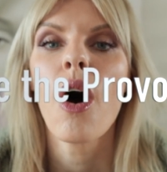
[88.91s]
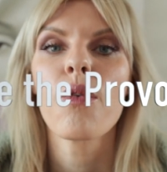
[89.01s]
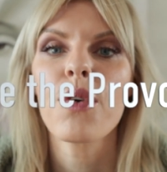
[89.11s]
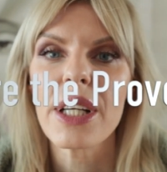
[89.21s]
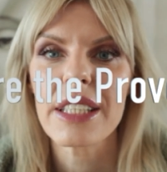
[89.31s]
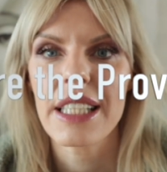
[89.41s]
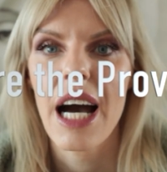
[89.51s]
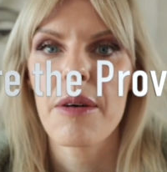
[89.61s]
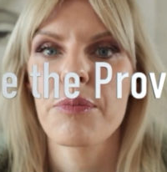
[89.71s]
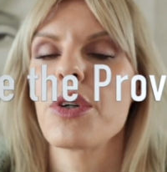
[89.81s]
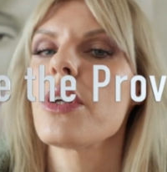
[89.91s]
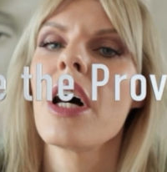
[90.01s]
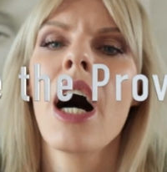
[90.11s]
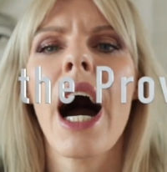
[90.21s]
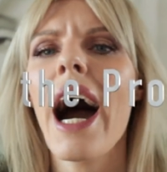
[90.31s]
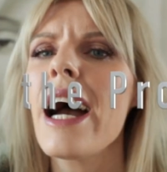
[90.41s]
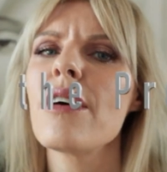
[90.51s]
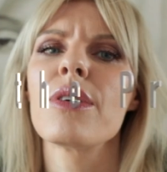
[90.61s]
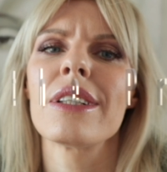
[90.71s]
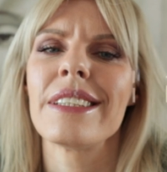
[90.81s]
For example, I
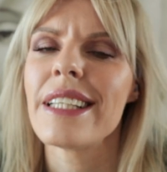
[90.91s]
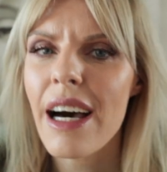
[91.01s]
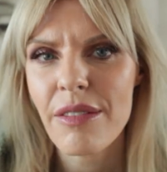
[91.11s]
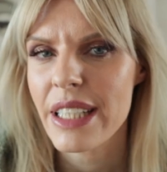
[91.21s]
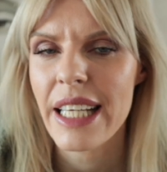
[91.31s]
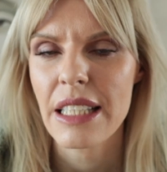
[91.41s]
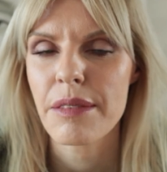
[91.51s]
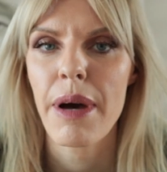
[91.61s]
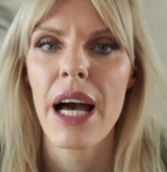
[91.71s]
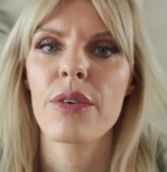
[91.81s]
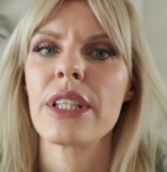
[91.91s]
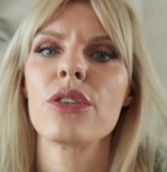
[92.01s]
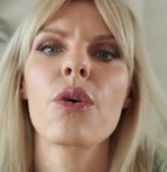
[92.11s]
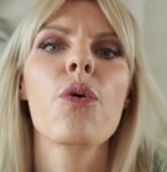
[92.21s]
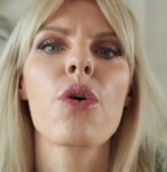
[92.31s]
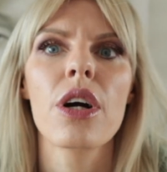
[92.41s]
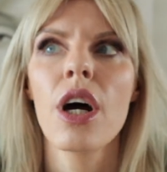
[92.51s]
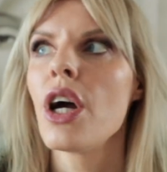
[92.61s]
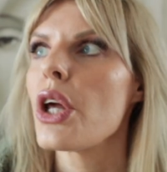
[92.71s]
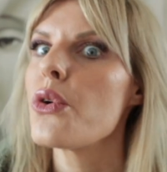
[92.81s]
will never get married,
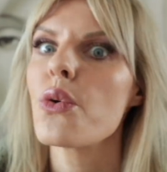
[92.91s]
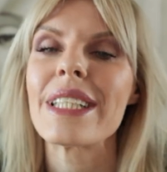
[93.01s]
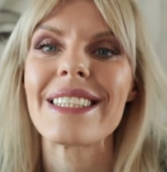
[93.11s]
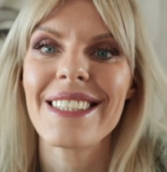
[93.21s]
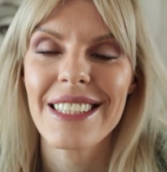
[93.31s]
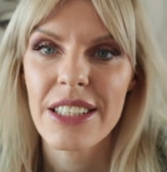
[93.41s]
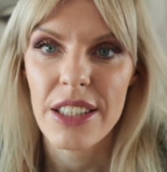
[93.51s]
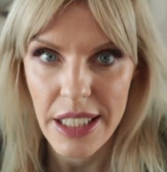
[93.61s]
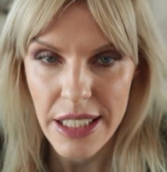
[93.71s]
or your sister